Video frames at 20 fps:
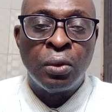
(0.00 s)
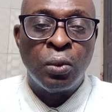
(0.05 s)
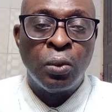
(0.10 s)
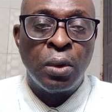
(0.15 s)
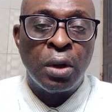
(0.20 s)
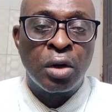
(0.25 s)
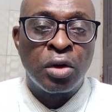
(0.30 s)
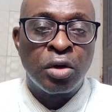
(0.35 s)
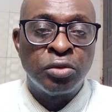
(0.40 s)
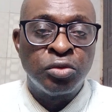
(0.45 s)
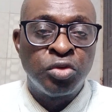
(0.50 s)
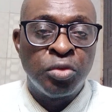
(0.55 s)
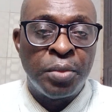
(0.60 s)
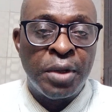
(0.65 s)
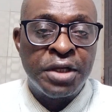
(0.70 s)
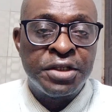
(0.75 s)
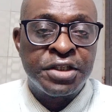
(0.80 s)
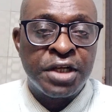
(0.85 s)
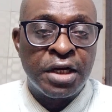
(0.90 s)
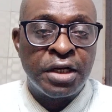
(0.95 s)
Welcome to
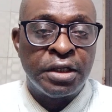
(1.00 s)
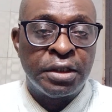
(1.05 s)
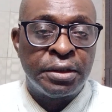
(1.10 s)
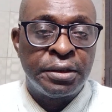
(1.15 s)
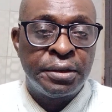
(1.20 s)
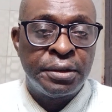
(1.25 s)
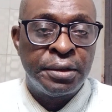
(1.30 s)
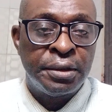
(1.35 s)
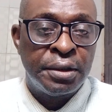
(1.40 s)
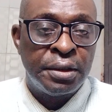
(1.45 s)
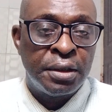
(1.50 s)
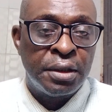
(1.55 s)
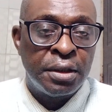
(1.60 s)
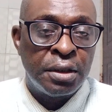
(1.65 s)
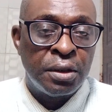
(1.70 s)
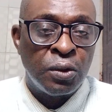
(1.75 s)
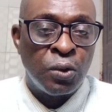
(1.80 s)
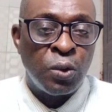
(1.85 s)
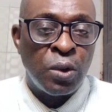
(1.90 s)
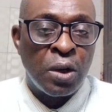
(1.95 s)
my channel,
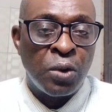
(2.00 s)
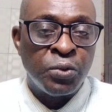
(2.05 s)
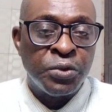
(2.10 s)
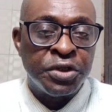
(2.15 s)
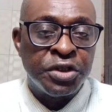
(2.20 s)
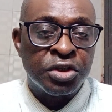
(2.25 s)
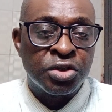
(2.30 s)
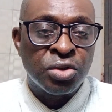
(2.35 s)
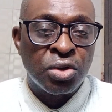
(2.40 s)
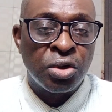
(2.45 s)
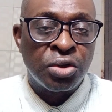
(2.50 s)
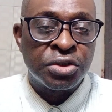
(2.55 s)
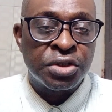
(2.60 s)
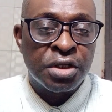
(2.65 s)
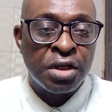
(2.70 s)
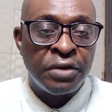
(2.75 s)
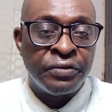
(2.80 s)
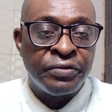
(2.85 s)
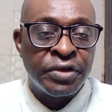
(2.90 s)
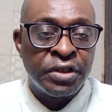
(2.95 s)
where we
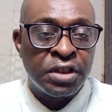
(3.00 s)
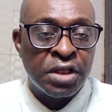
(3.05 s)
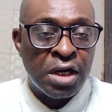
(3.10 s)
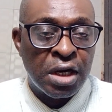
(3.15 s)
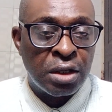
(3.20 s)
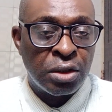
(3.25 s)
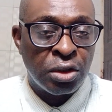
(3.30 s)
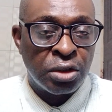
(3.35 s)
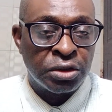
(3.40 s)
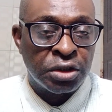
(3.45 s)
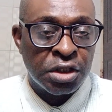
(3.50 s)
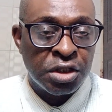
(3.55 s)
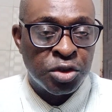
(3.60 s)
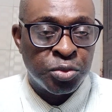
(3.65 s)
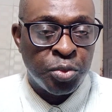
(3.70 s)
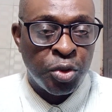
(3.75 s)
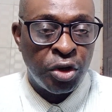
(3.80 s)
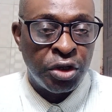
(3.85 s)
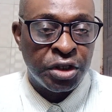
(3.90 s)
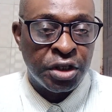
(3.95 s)
discuss everything and all things
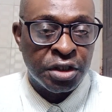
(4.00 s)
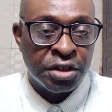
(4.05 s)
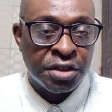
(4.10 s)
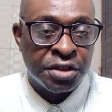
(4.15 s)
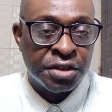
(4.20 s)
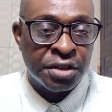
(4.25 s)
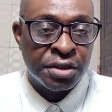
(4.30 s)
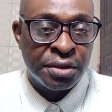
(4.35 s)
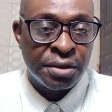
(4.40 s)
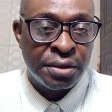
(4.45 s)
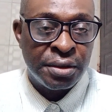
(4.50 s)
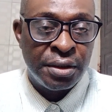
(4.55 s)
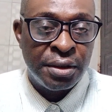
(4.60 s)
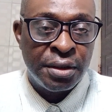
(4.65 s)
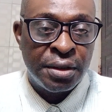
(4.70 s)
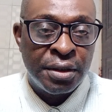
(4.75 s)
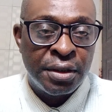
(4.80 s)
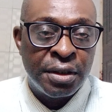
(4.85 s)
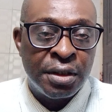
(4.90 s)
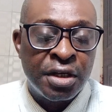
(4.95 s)
politics,
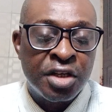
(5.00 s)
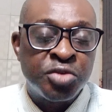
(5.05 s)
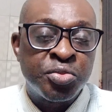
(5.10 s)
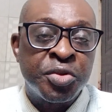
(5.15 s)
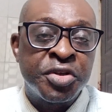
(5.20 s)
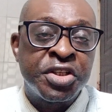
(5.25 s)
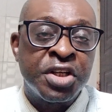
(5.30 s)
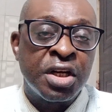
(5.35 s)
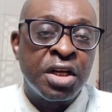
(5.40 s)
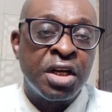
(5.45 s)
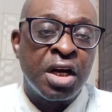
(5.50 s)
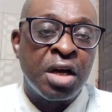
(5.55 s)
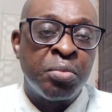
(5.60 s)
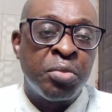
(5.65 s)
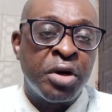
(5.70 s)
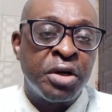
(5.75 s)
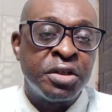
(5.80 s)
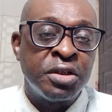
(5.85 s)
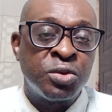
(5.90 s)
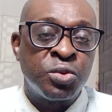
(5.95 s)
especially
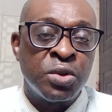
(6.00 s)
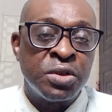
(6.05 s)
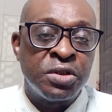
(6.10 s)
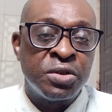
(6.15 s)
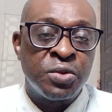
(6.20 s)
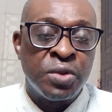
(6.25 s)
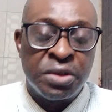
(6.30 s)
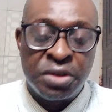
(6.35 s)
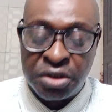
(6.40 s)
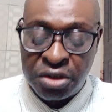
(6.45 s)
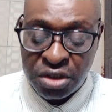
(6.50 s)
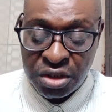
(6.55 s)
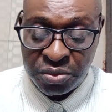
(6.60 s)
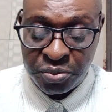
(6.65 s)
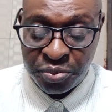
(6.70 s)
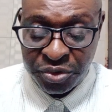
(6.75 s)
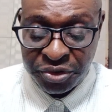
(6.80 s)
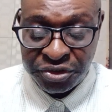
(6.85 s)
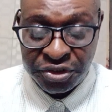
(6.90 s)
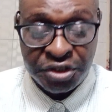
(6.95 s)
about the
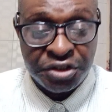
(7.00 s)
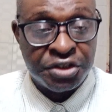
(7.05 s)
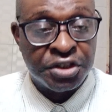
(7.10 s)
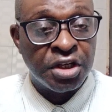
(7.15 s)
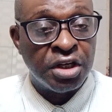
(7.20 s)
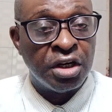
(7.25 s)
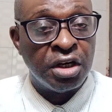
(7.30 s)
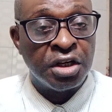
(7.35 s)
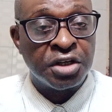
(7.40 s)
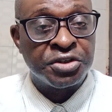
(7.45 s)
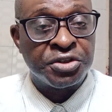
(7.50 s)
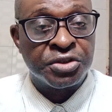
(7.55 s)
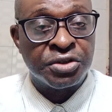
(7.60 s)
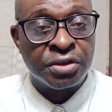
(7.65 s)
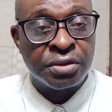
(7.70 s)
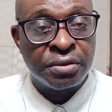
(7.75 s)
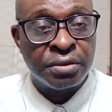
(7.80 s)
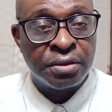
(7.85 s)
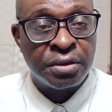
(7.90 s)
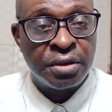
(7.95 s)
2023 presidential election
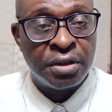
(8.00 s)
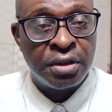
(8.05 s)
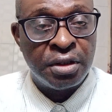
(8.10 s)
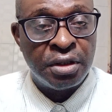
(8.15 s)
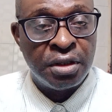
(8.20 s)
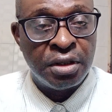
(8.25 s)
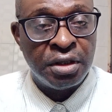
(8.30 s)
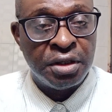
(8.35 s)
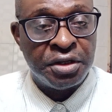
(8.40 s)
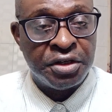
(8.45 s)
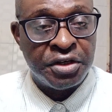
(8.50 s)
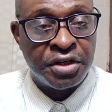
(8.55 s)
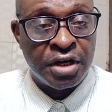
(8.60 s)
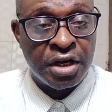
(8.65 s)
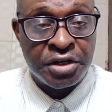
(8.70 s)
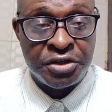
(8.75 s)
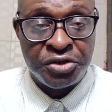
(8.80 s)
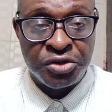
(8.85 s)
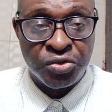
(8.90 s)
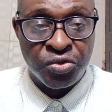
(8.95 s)
held in
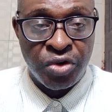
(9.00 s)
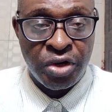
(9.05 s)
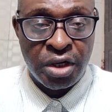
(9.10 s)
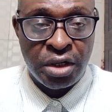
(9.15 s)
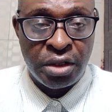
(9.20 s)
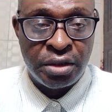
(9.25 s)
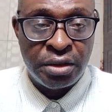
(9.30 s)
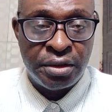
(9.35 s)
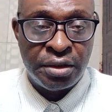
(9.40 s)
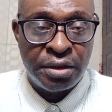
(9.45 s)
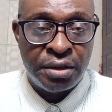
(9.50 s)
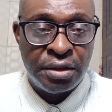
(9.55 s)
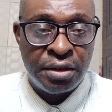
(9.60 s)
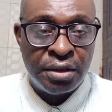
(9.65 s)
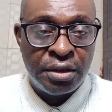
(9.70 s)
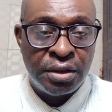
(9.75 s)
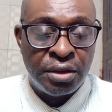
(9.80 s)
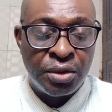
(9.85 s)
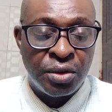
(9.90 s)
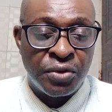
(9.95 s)
Nigeria
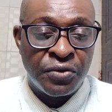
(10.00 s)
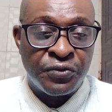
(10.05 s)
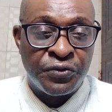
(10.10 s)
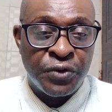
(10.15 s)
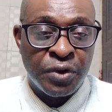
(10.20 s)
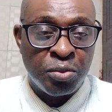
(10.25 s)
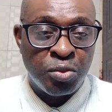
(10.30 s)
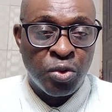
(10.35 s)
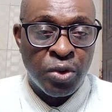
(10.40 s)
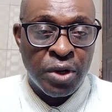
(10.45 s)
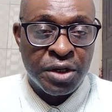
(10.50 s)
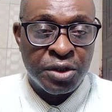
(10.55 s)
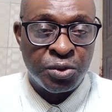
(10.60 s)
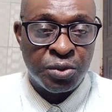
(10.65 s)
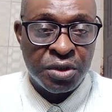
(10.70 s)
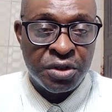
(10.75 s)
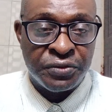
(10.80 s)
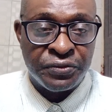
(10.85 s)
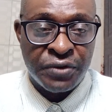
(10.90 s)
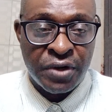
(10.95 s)
on February
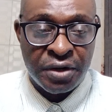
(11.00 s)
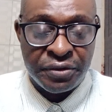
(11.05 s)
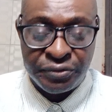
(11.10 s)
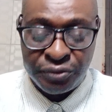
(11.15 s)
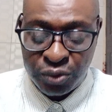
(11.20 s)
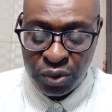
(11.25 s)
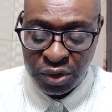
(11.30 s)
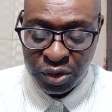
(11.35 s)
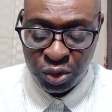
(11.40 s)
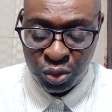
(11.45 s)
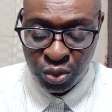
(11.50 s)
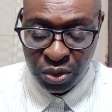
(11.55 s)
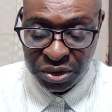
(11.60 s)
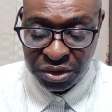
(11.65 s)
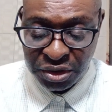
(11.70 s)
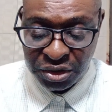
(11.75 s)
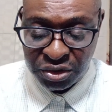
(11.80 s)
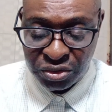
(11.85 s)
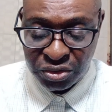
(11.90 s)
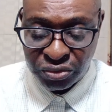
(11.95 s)
25,
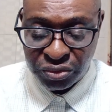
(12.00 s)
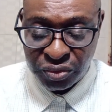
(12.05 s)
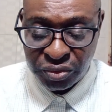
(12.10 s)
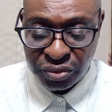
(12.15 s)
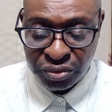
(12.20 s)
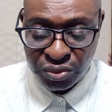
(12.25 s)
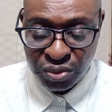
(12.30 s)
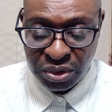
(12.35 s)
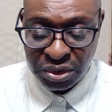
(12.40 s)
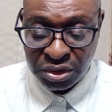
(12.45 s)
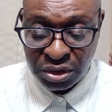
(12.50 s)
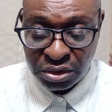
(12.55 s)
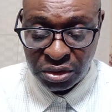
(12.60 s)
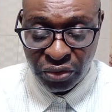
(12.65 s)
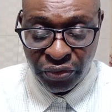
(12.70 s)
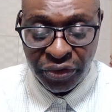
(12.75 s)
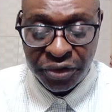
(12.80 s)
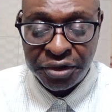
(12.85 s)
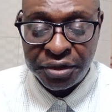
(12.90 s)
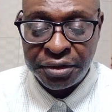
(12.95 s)

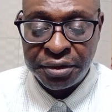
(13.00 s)
2023.